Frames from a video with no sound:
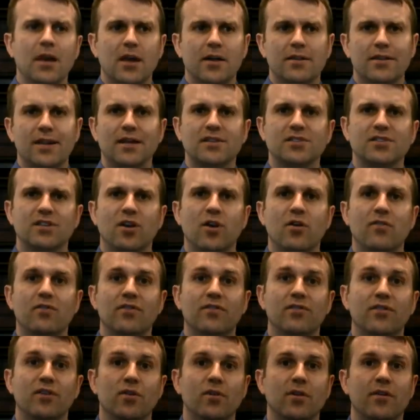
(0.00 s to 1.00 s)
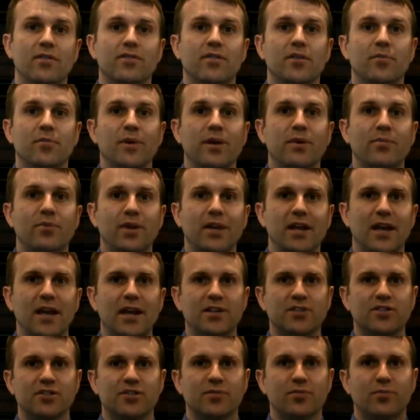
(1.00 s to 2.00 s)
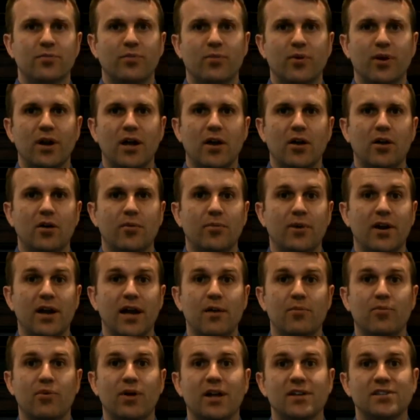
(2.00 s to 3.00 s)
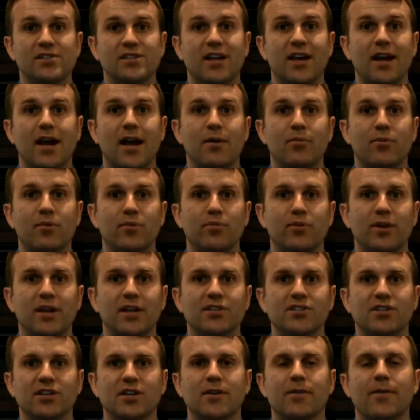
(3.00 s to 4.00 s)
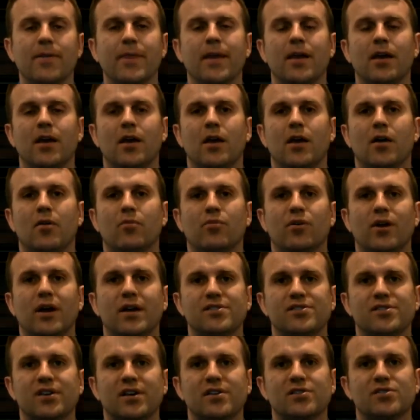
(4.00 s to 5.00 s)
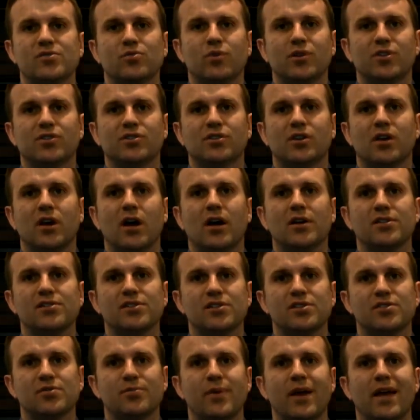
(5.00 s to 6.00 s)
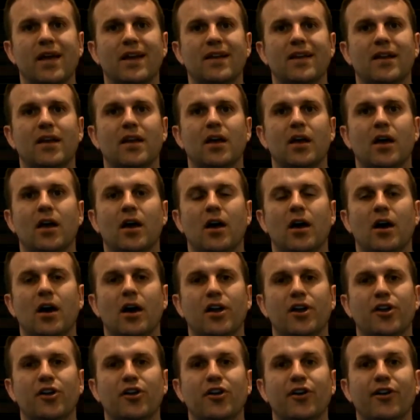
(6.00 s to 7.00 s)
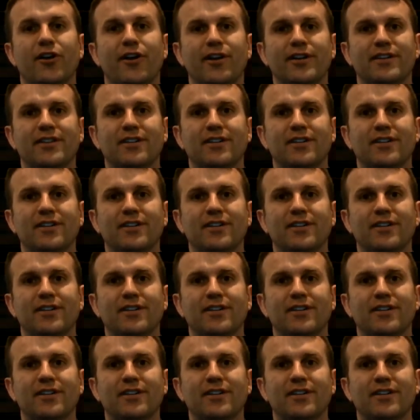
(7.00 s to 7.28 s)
That's an overview of the BPH, or benign prostate hyperplasia process, which causes men urinary